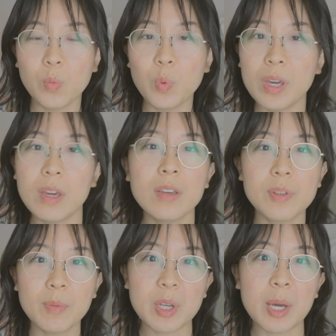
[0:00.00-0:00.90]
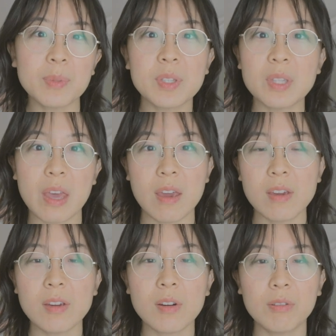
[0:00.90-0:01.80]
we sometimes
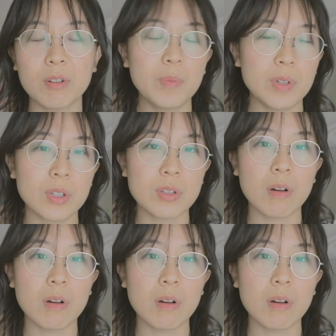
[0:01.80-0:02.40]
say coloring books